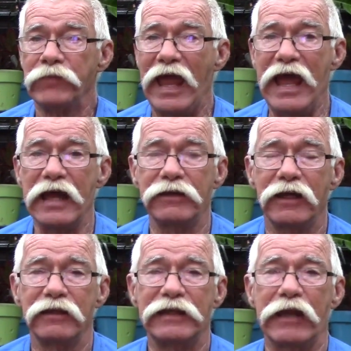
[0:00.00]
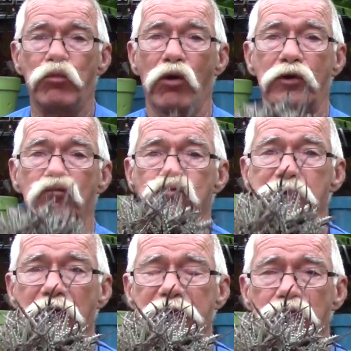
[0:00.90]
and they work
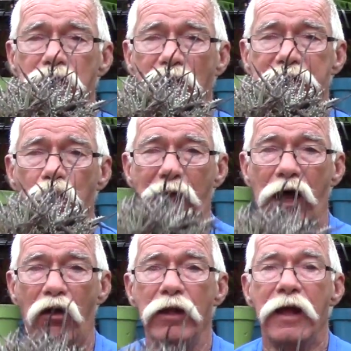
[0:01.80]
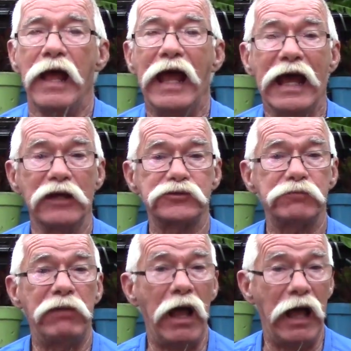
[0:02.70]
really, really well
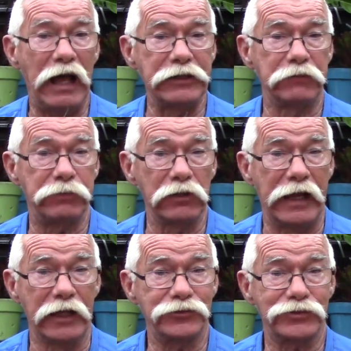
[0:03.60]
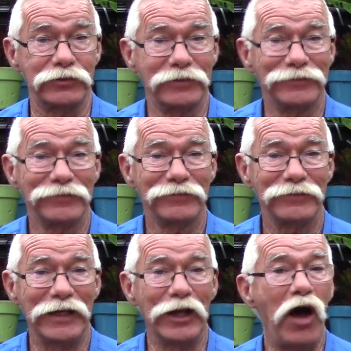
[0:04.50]
as potted plants.
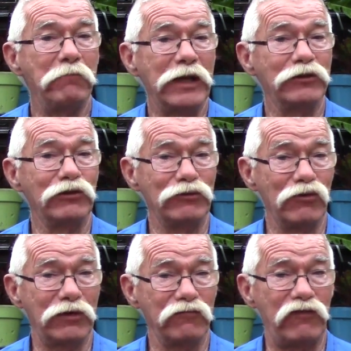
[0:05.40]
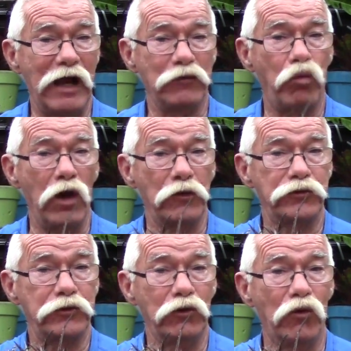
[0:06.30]
And I'll bet you can find one
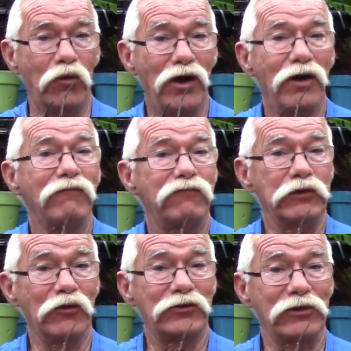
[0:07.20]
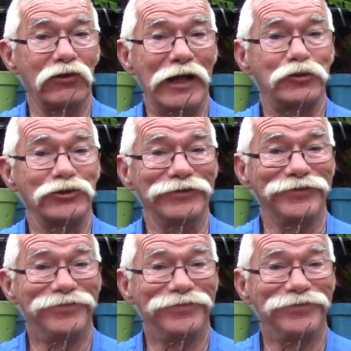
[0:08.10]
or two for your collection.